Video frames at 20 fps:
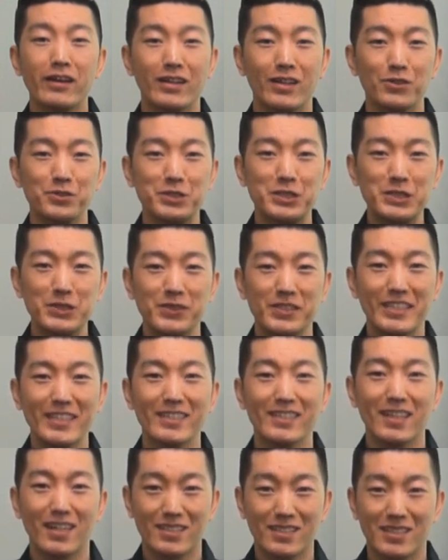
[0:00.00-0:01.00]
and I'll see you
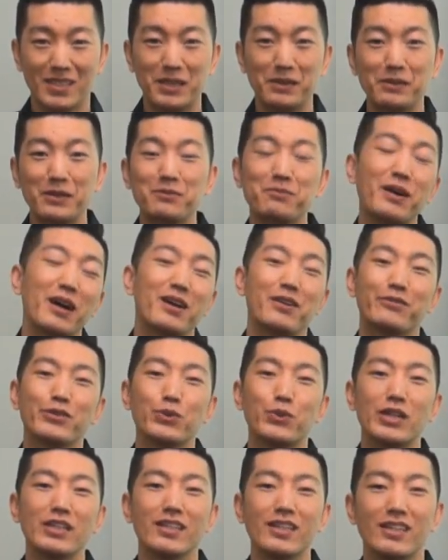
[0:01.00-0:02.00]
again next time. Goodbye,
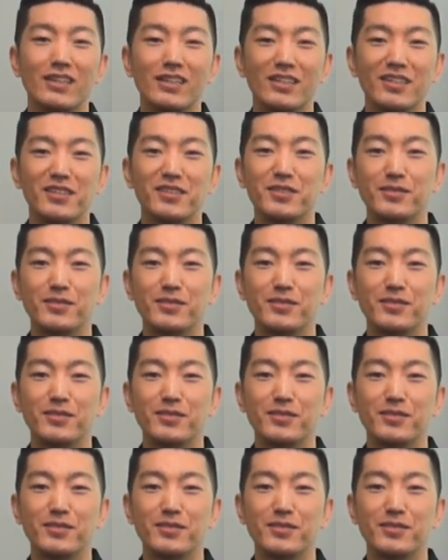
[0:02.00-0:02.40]
everyone.